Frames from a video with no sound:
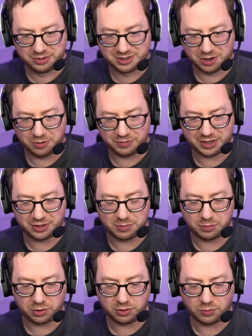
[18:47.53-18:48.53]
go over here to
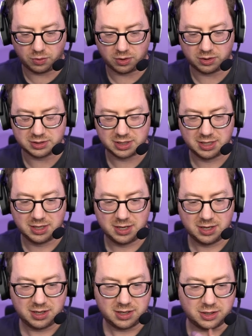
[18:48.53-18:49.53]
Murder World.
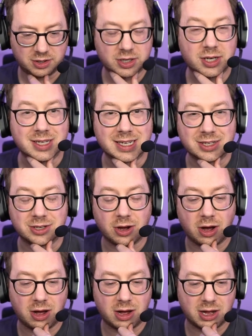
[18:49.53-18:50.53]
You're gonna get
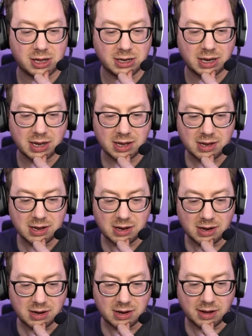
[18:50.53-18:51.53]
gone,
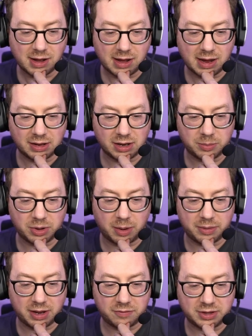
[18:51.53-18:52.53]
and I'm, I'm
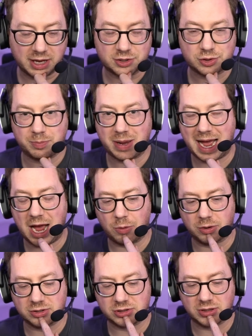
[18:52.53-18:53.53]
gonna have the extra
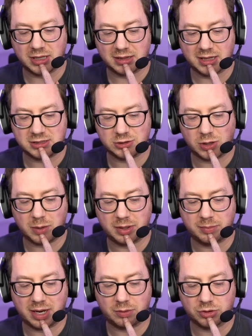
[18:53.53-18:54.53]
power. So that this is what I
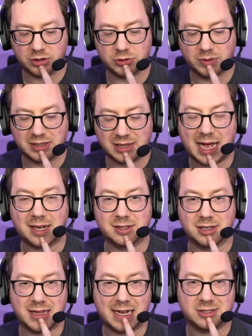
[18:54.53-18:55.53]
mean by we're gonna do a
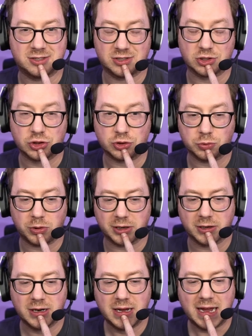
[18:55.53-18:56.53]
Galactus and
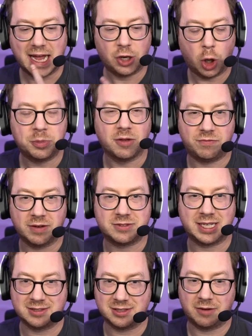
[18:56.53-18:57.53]
Destroyer, and hope that
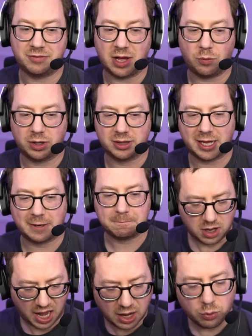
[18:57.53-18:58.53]
15's enough in that one lane.
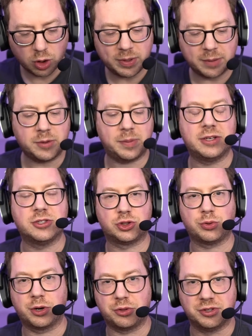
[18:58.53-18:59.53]
I will be able to play
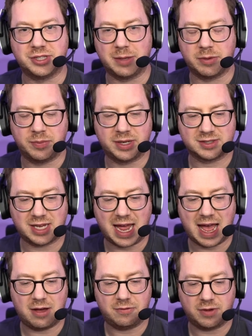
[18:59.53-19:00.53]
Destroyer than Demon because I
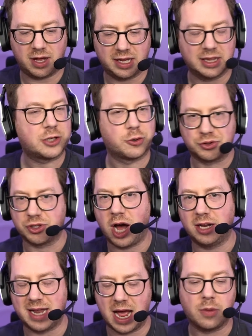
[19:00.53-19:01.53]
have uh, Electro's
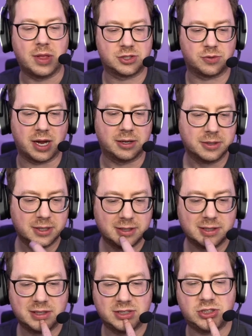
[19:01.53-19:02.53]
gone now. That's right.
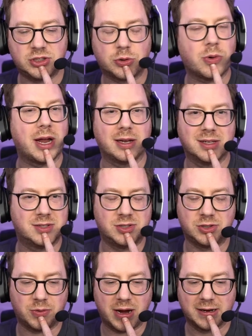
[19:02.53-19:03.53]
This is great. This is
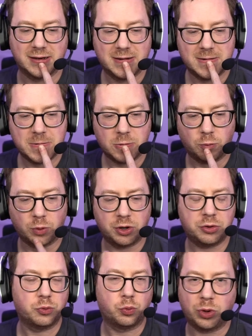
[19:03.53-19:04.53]
great.
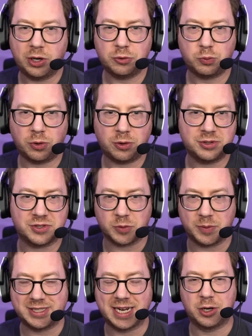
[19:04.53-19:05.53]
We're, Weird World is
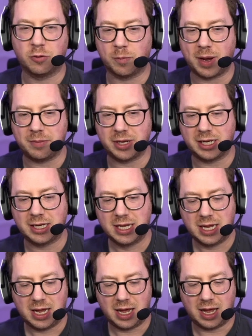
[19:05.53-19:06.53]
taken over by me.
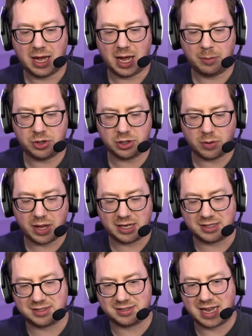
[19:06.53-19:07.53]
I'm gonna go ahead
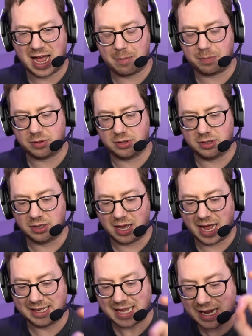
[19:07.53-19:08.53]
and snap.
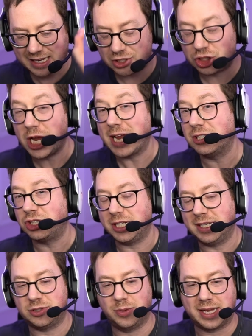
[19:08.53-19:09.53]
I got his Shang
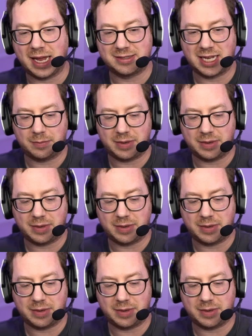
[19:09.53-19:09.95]
Chi, so he can't take me